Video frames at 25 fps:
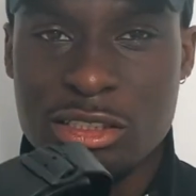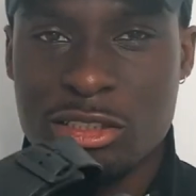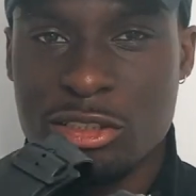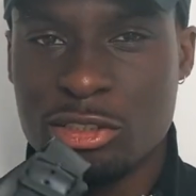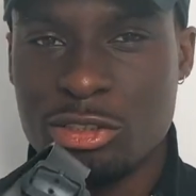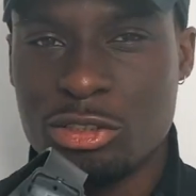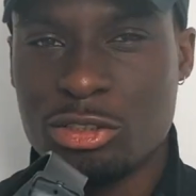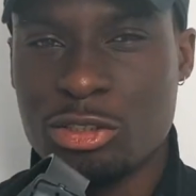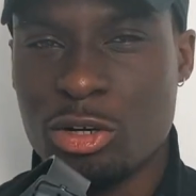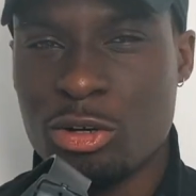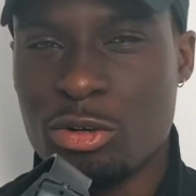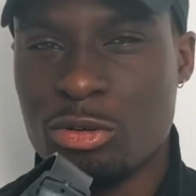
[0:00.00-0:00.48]

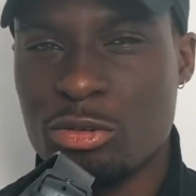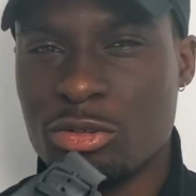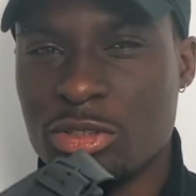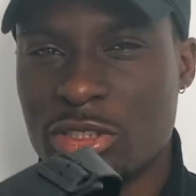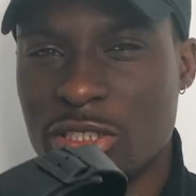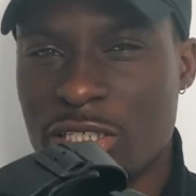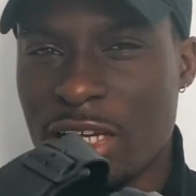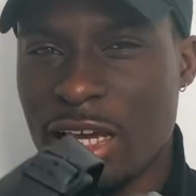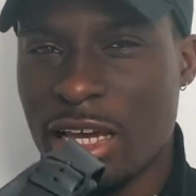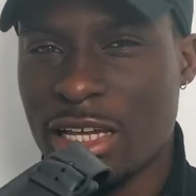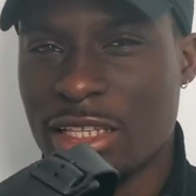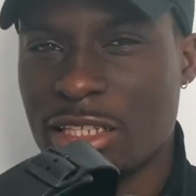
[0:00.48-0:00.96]
So
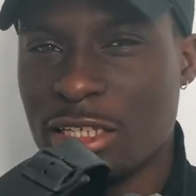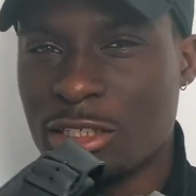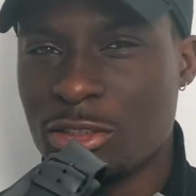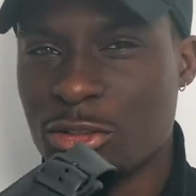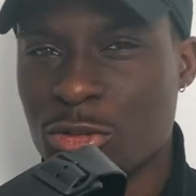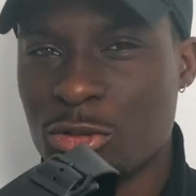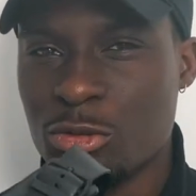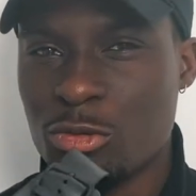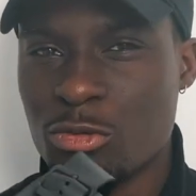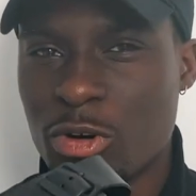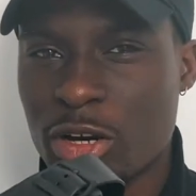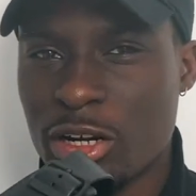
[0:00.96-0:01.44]
yeah, they
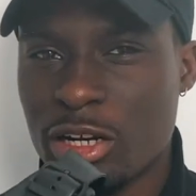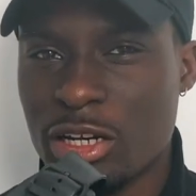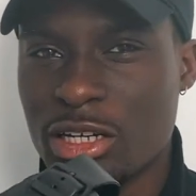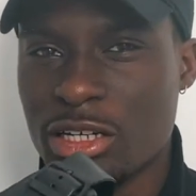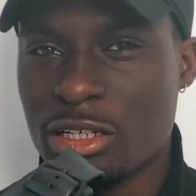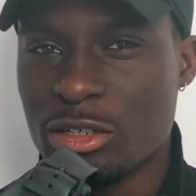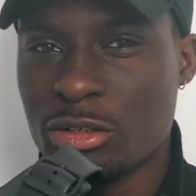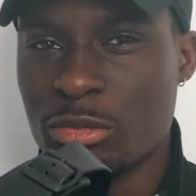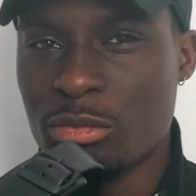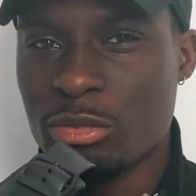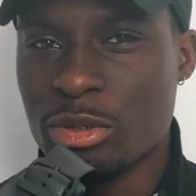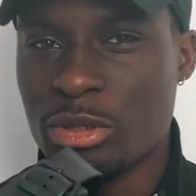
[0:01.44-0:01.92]
do run a
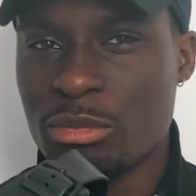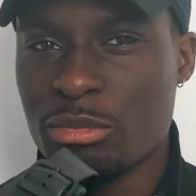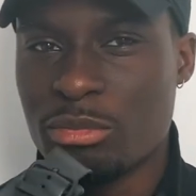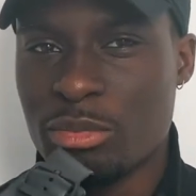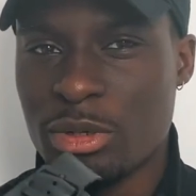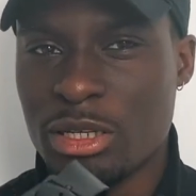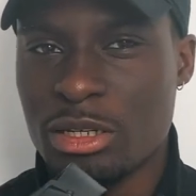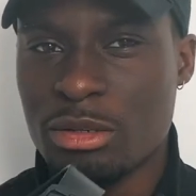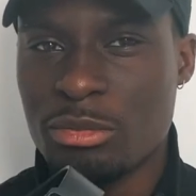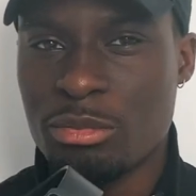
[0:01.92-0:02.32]
little bit big,